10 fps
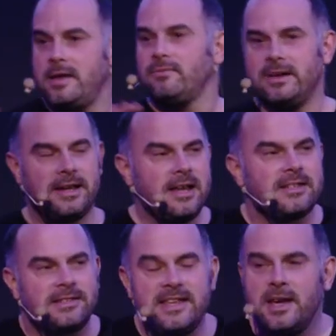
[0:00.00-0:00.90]
Here's
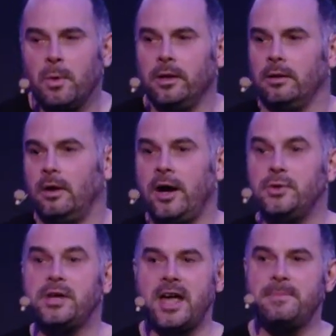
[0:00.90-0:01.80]
a sneaky one. I
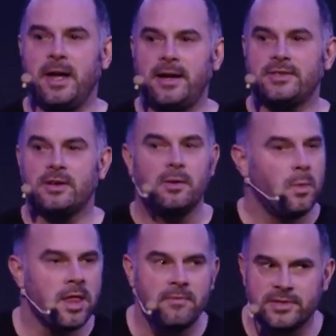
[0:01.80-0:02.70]
do game days
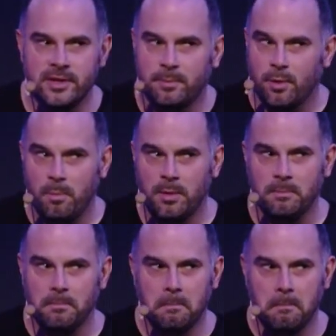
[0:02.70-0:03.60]
where there isn't a problem.